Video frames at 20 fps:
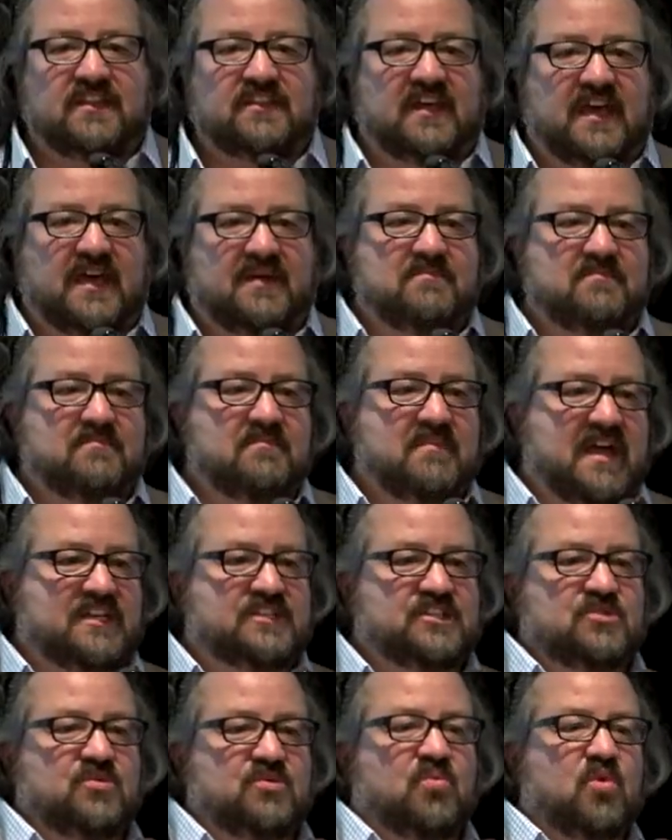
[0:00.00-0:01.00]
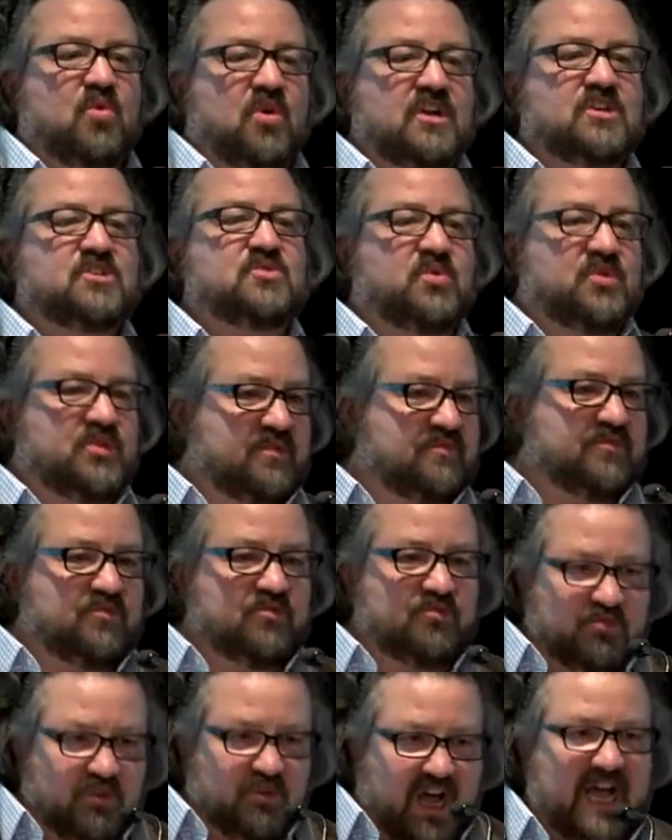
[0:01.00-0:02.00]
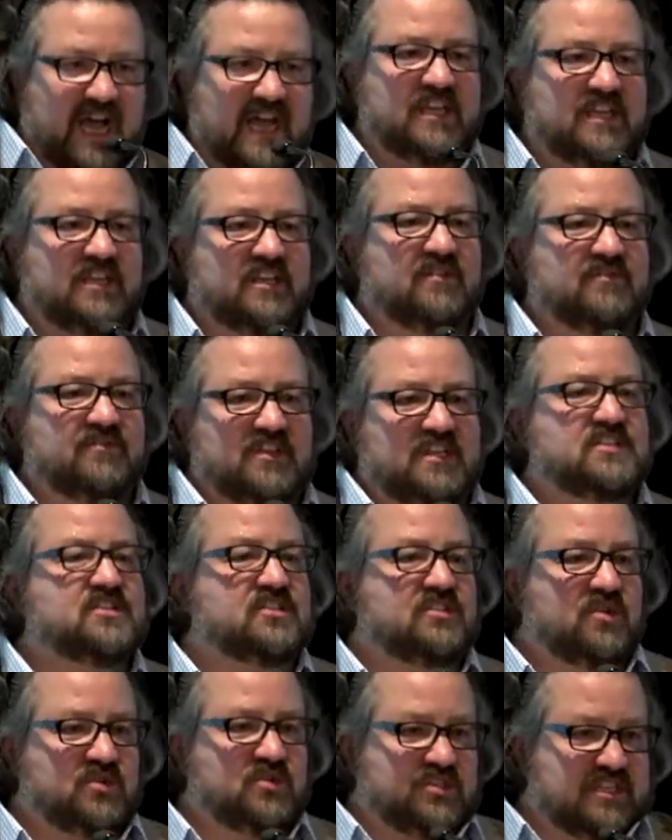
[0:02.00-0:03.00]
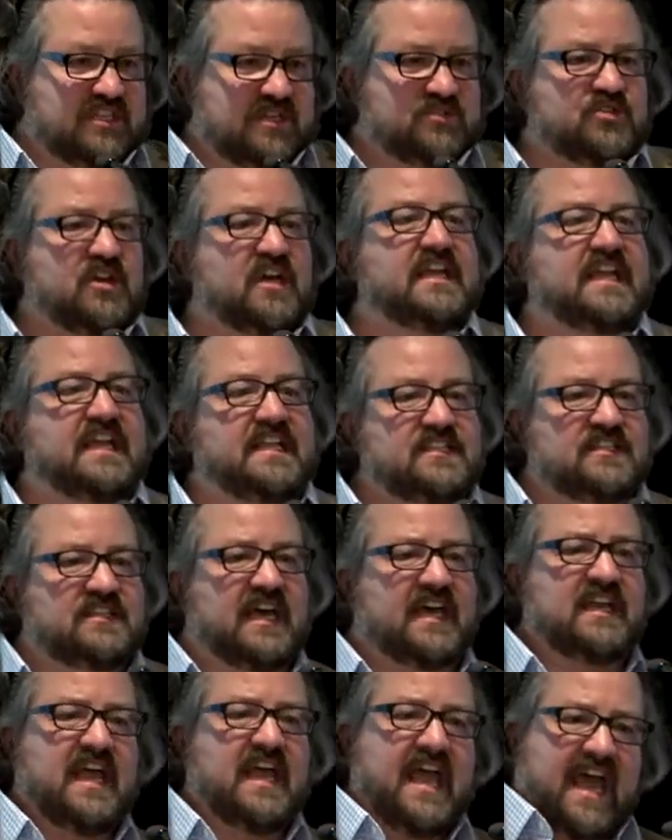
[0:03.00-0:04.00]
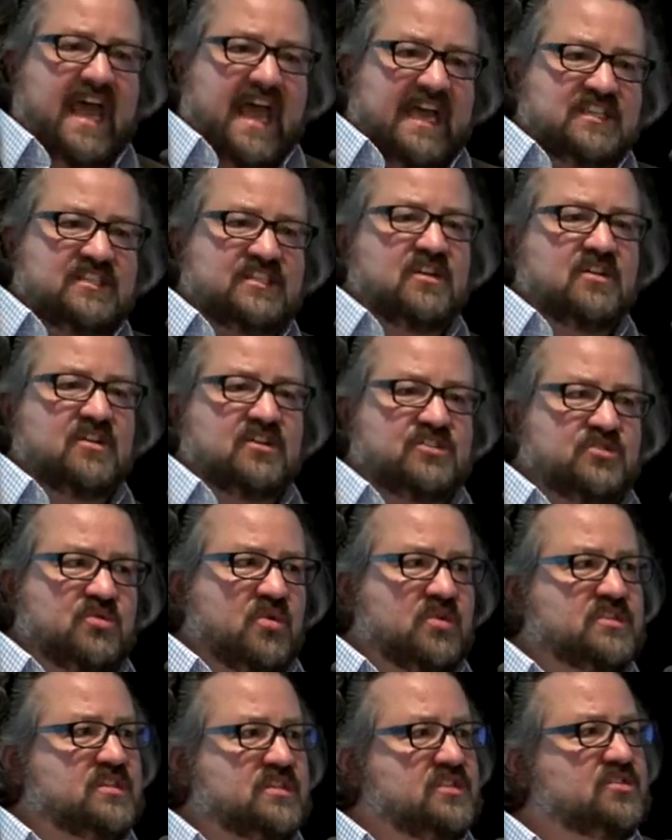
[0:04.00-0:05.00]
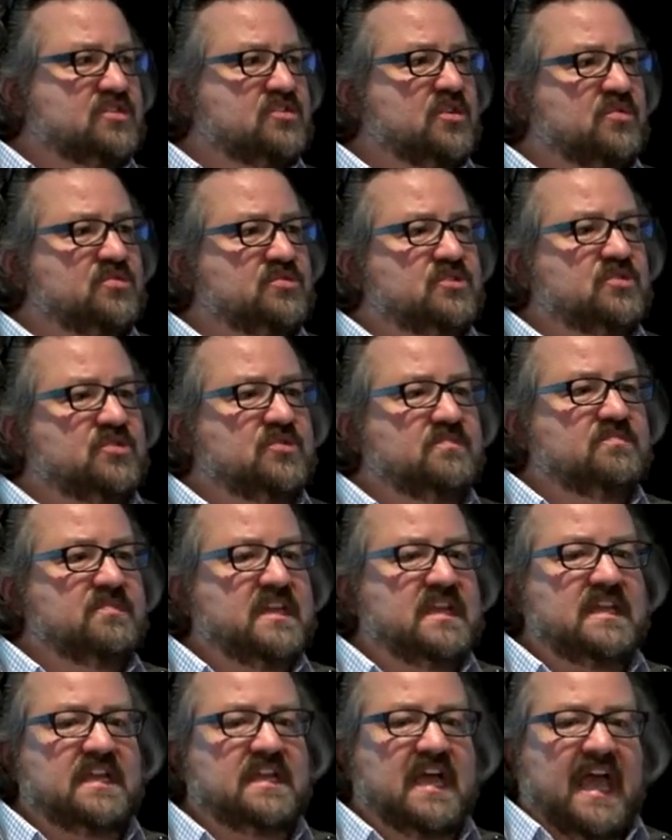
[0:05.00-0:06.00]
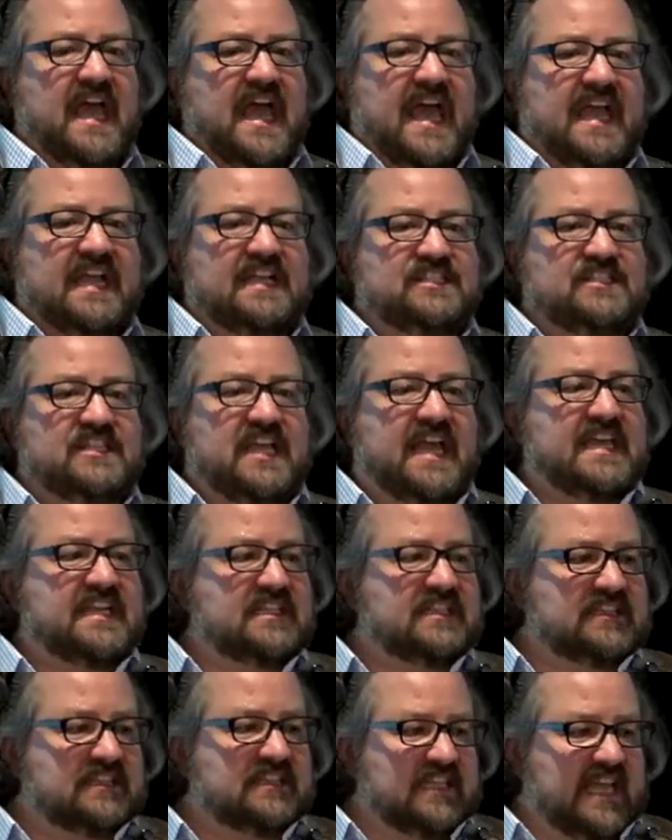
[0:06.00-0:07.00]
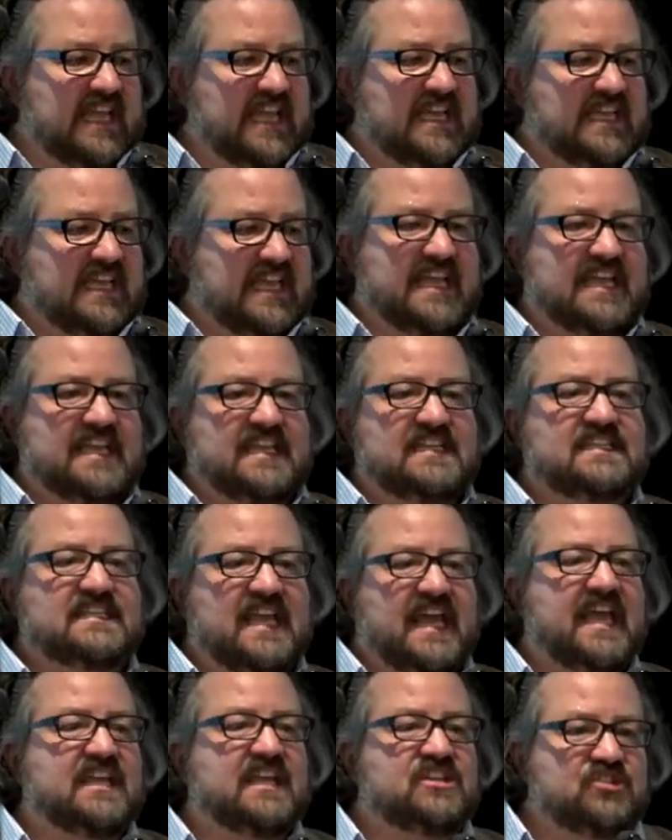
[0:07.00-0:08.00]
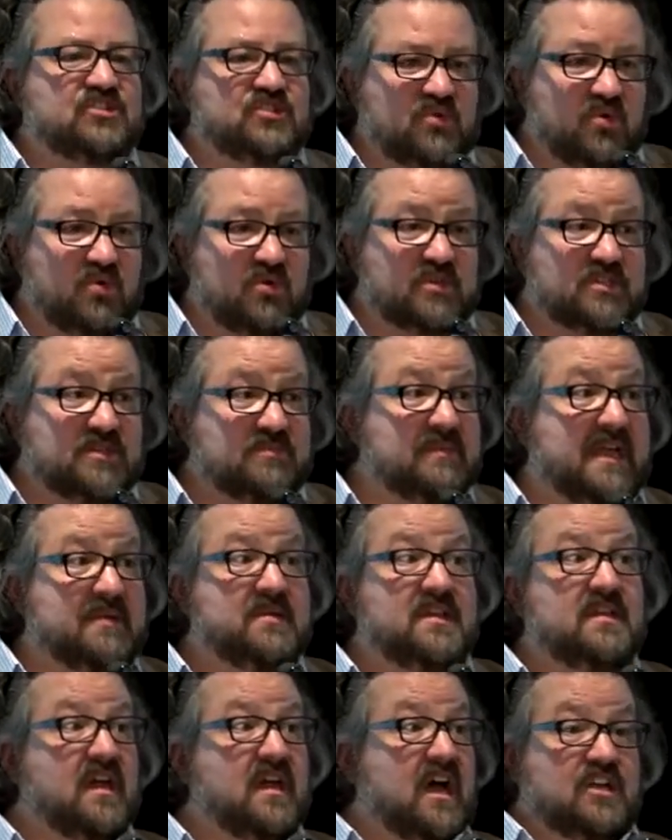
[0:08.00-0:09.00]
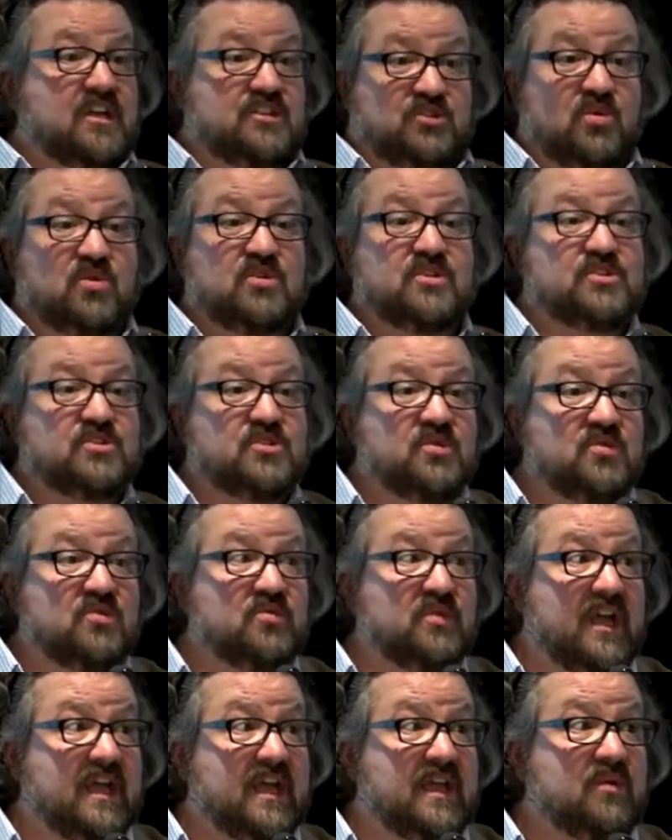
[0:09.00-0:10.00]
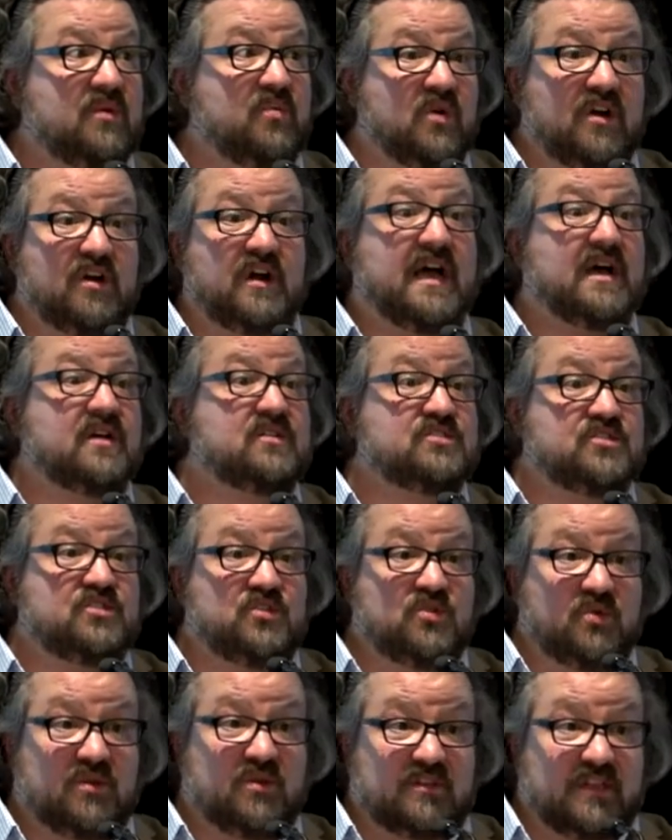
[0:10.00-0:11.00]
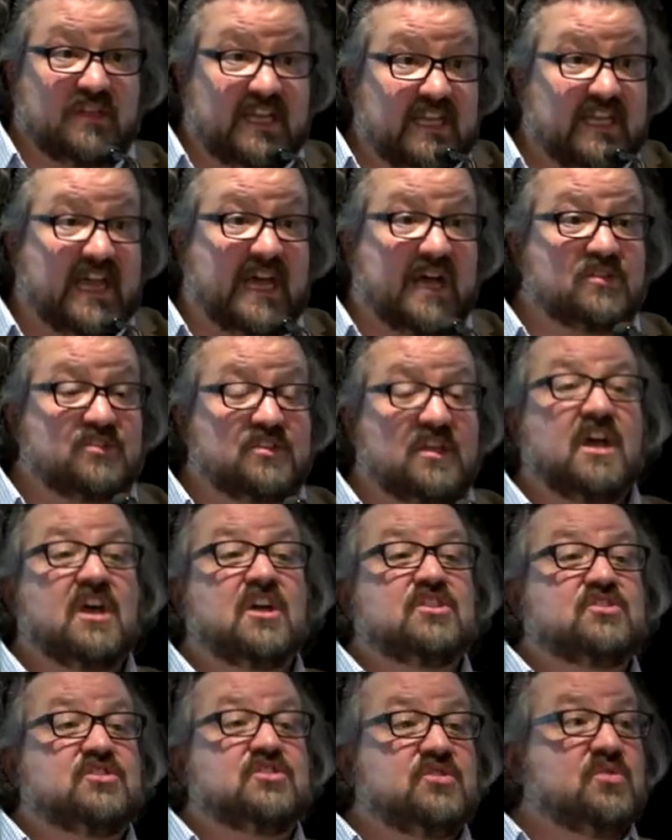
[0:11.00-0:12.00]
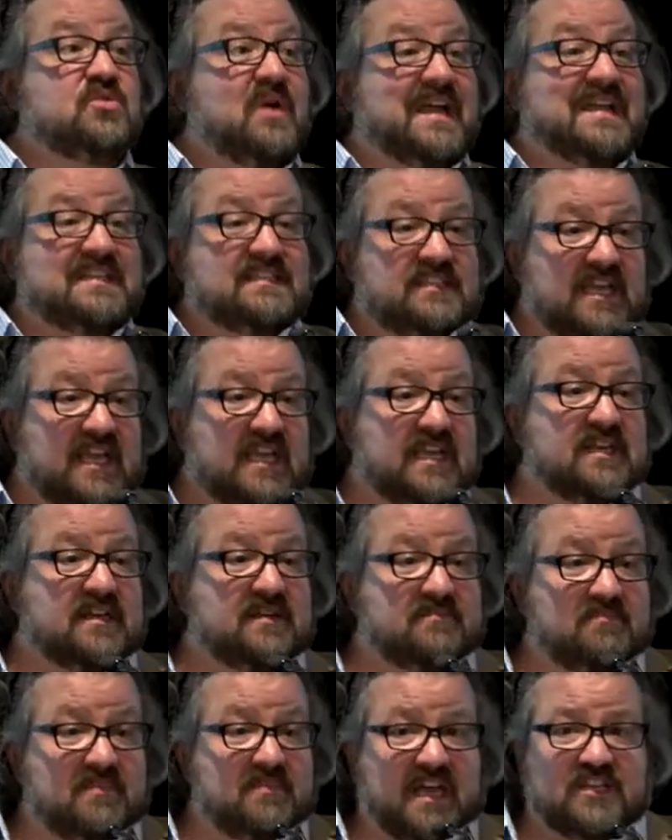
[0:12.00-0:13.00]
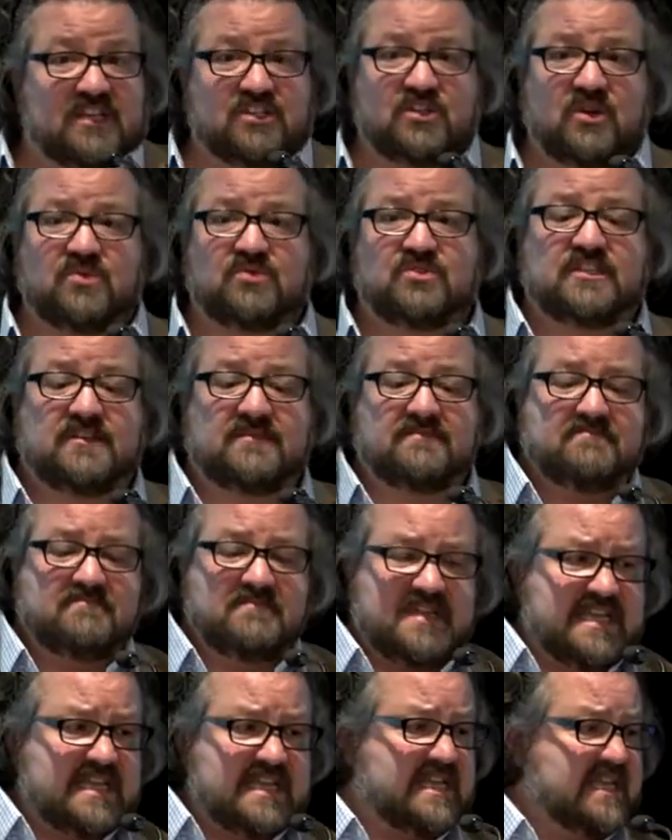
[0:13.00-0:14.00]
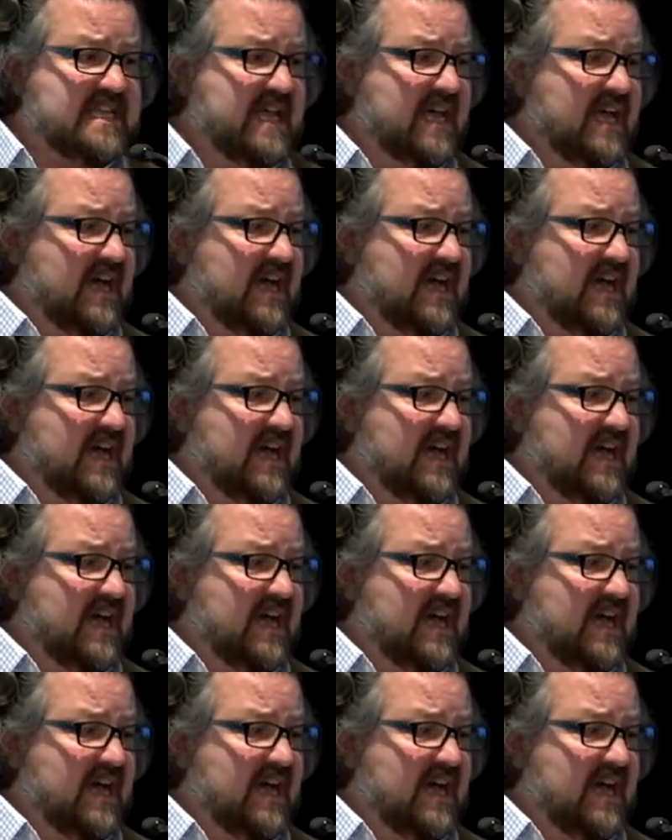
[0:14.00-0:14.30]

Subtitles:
that mesh works with a variety of these solutions. I was trying to hint at that as there are sources. So to me, a data lake is a source, maybe a source to a warehouse, to a lake house, to a data mesh. So to me,